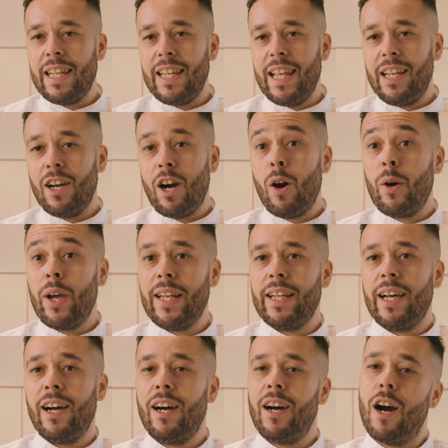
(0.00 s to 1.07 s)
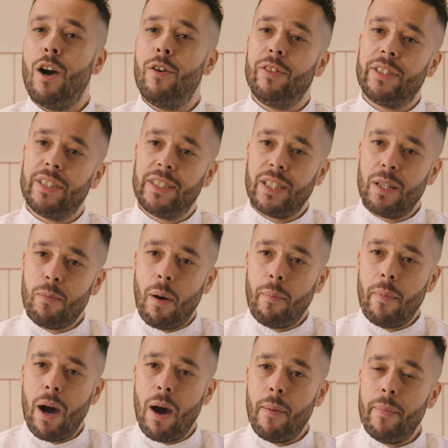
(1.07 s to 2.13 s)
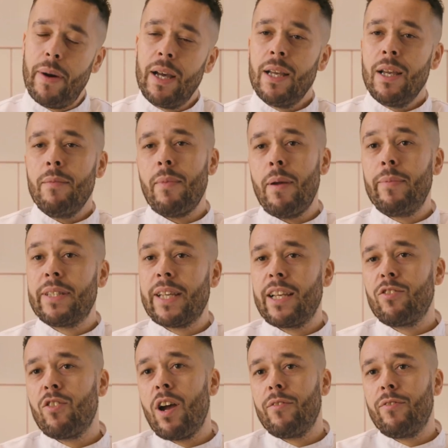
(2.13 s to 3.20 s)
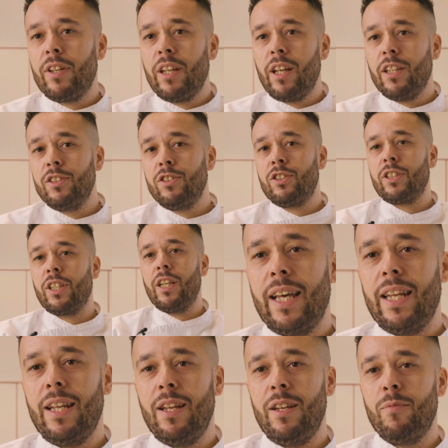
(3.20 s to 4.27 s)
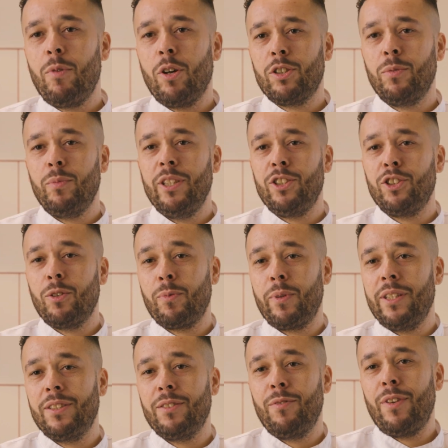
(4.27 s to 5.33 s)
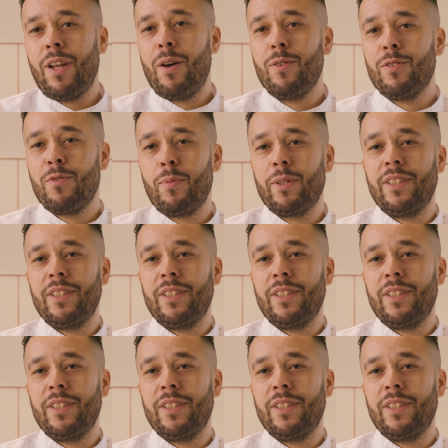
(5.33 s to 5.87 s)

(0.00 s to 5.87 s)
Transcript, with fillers: and then I'll head out over to see my mum, maybe take her out for lunch, and then possibly drop in some flowers for my